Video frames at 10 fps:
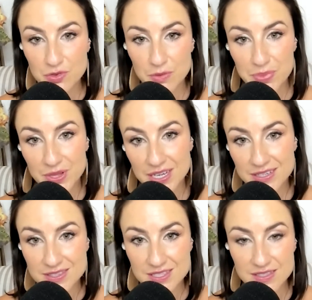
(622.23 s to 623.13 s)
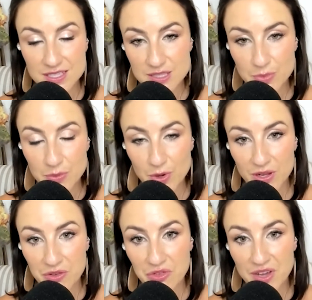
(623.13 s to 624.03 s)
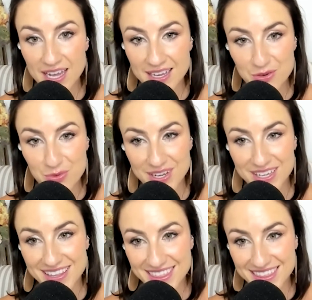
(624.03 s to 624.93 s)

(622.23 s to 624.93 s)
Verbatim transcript: replace disease promoting fat with